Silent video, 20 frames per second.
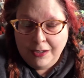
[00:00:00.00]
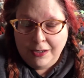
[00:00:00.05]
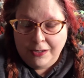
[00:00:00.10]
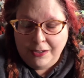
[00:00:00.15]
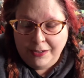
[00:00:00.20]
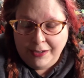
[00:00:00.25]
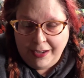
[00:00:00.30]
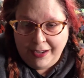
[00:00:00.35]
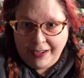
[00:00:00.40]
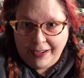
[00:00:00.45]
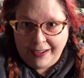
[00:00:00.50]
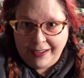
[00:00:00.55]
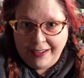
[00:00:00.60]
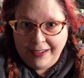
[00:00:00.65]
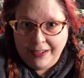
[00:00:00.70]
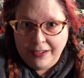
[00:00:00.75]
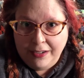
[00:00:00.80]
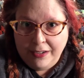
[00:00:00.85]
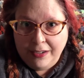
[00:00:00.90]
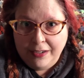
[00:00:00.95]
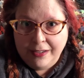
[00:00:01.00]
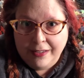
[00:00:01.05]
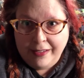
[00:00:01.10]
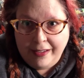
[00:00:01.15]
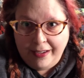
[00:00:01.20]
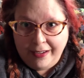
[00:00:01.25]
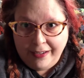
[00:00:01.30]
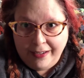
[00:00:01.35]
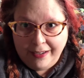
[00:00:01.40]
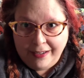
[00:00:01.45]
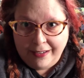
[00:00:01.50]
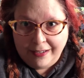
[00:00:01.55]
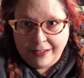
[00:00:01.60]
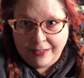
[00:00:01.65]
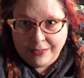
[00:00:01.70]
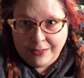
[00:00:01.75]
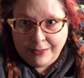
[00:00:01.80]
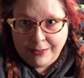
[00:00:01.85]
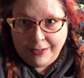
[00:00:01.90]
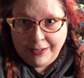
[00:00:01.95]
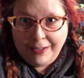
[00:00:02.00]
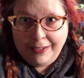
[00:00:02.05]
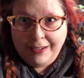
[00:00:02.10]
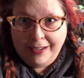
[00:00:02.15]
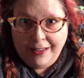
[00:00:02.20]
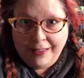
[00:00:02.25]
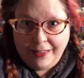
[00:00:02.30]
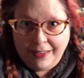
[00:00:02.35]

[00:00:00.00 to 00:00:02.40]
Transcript: Okay. Take care, everyone, and